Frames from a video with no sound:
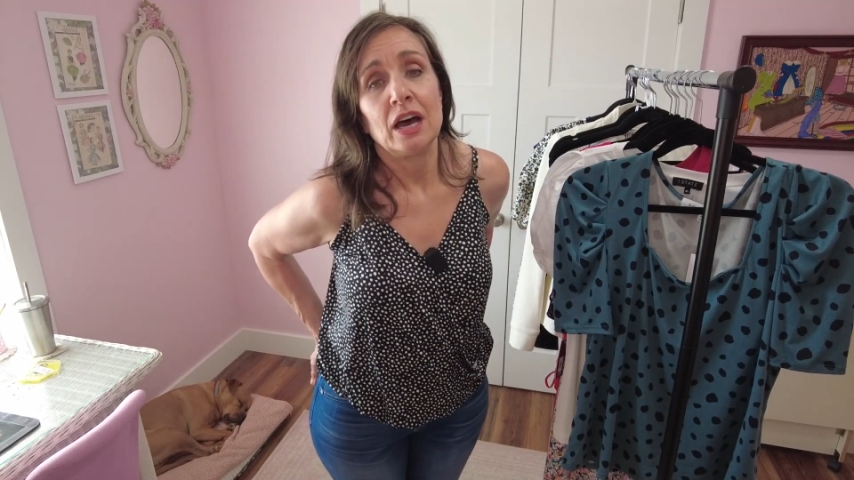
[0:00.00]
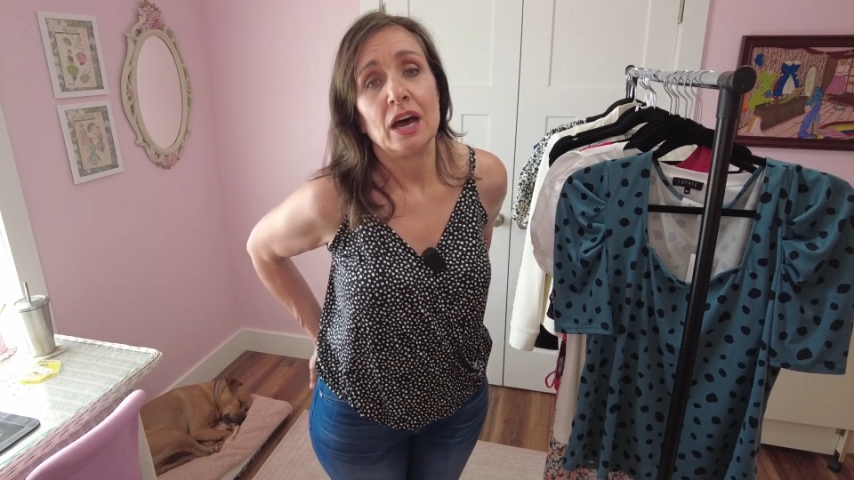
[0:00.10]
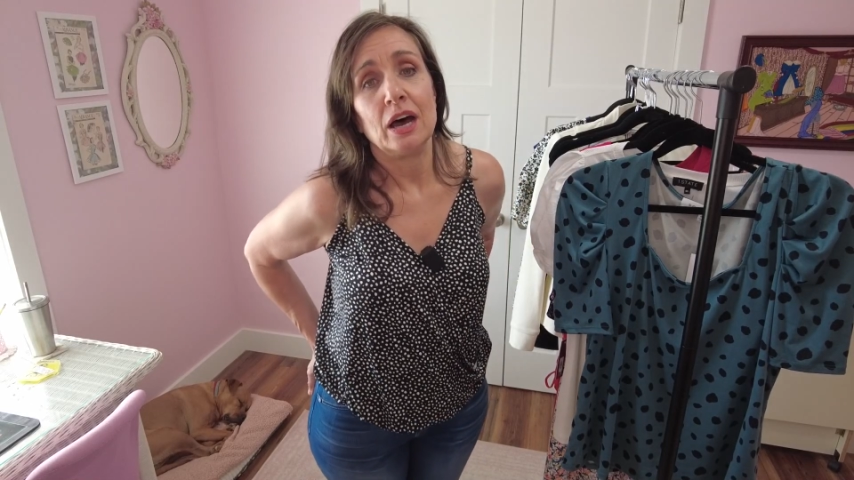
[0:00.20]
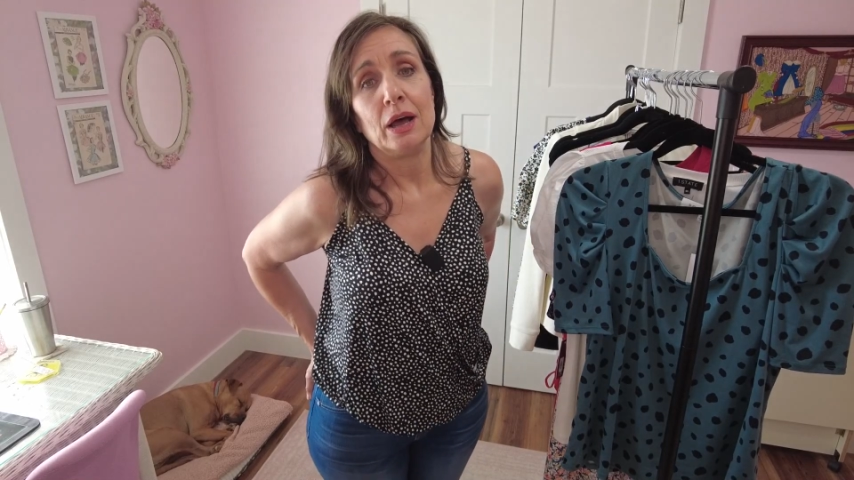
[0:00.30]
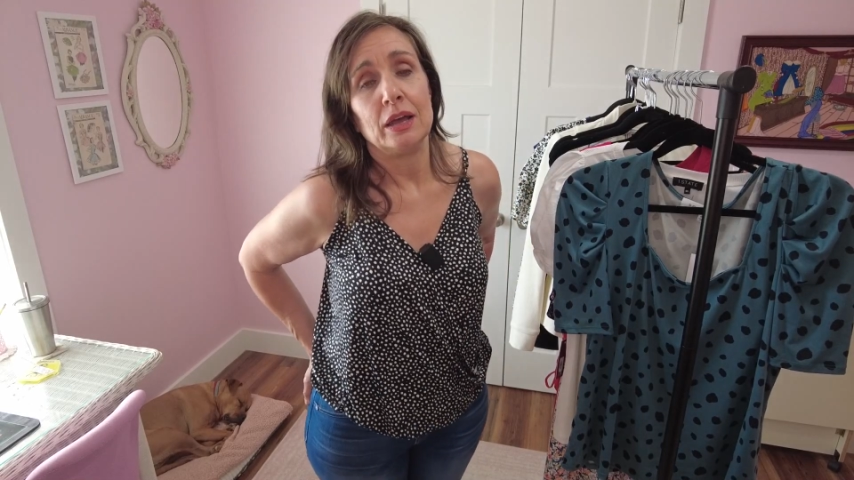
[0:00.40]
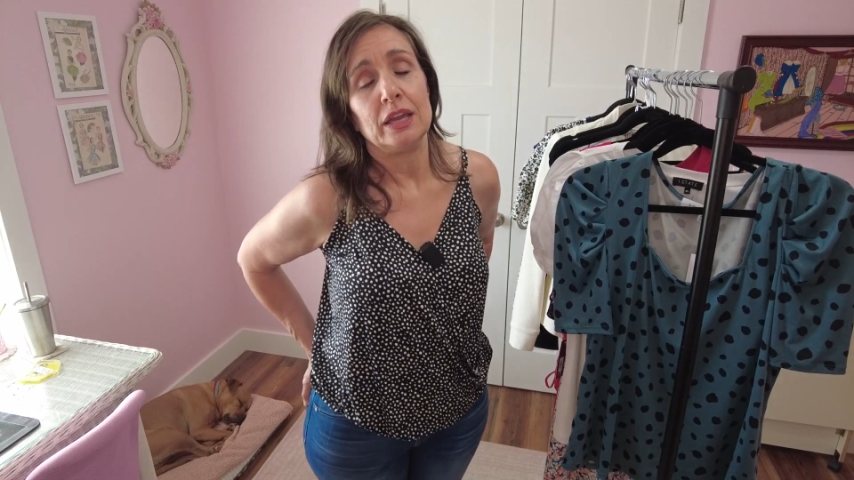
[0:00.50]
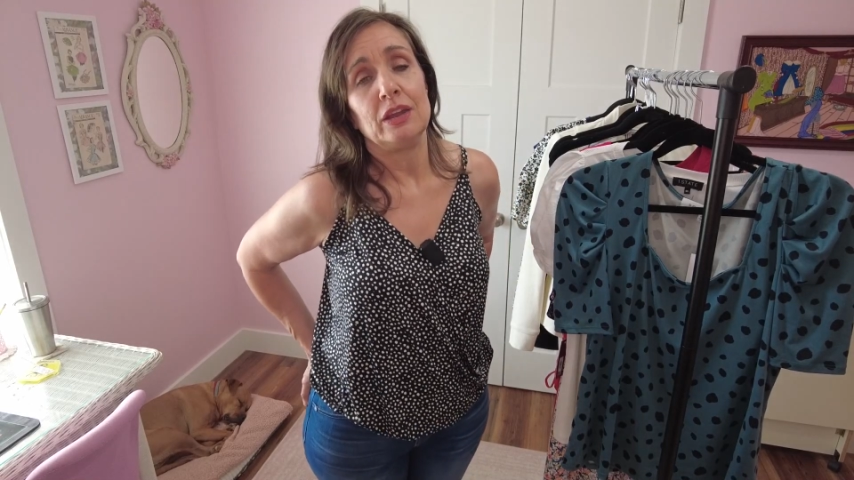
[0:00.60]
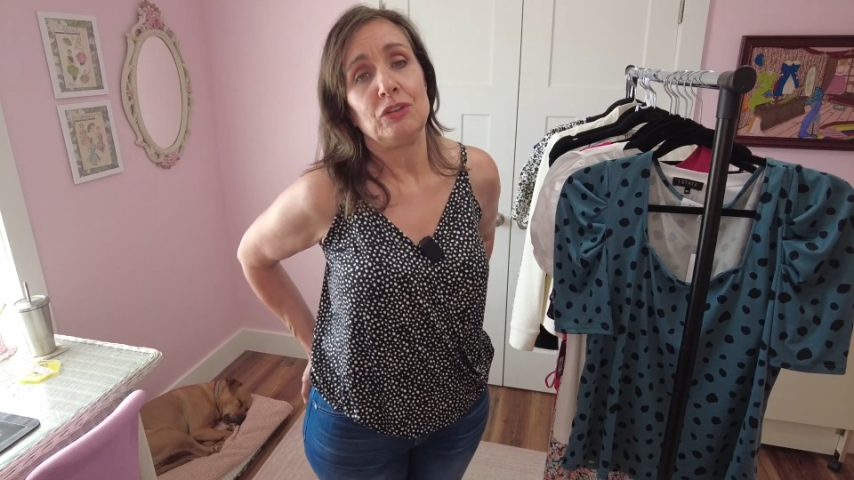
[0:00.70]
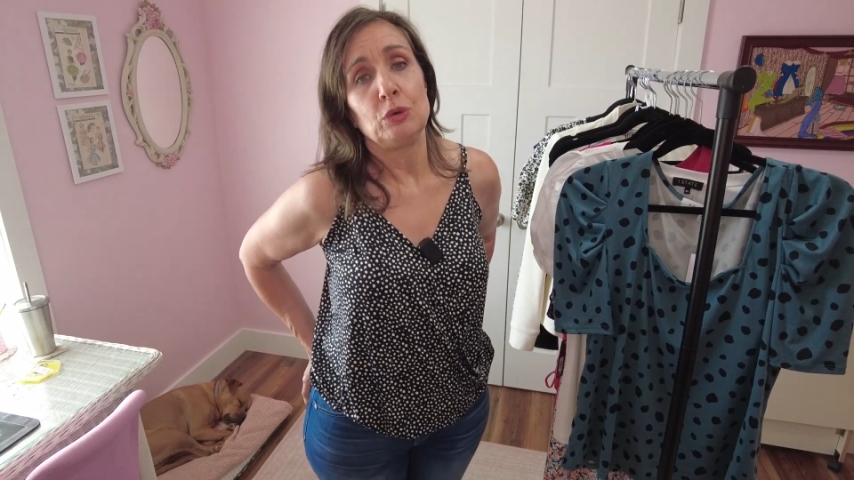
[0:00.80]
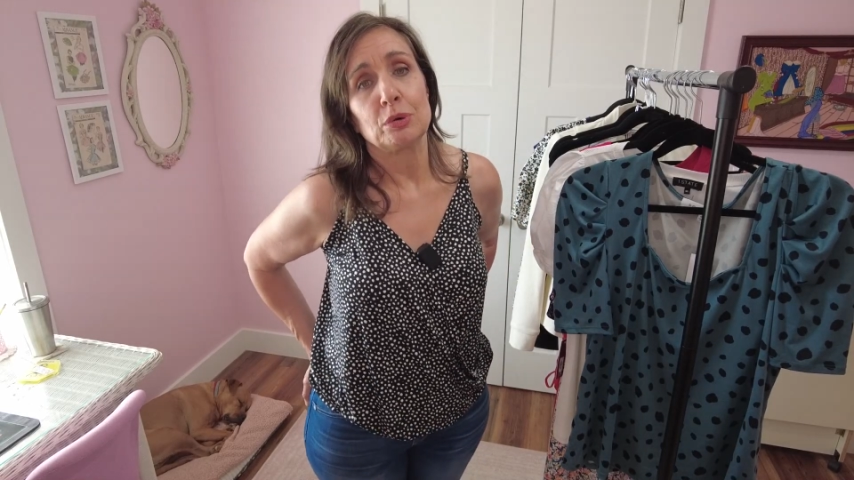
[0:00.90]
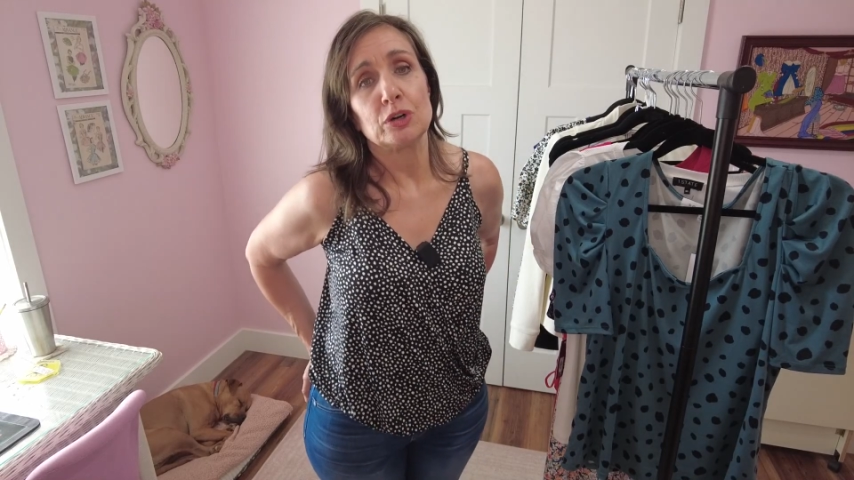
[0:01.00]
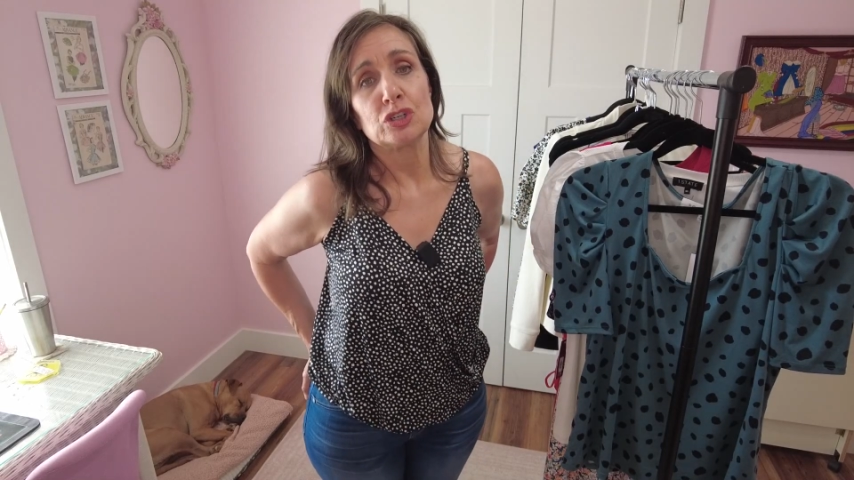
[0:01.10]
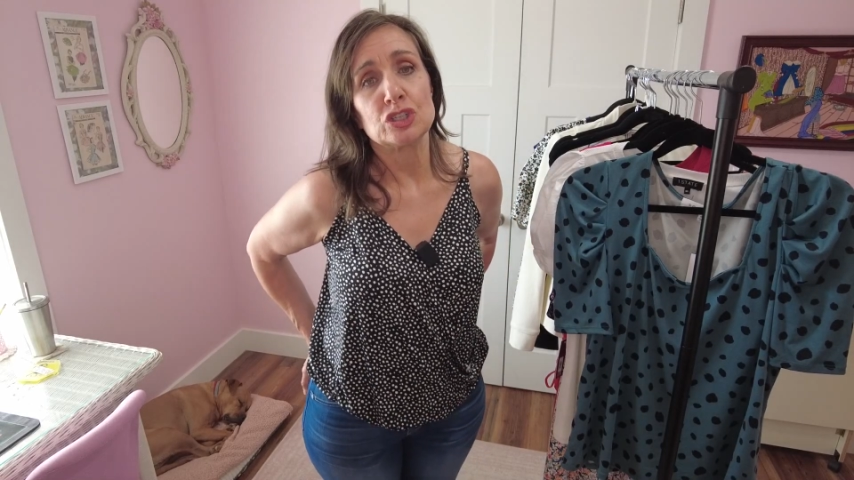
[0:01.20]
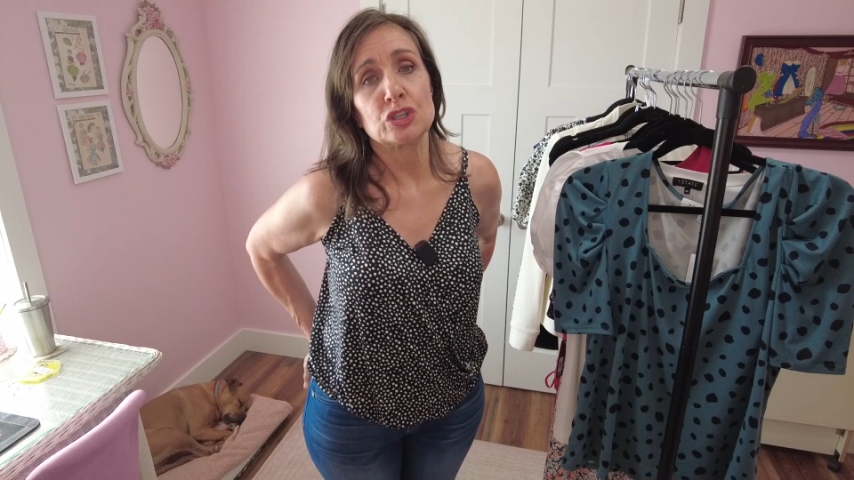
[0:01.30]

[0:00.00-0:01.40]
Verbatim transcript: uh, if you purchase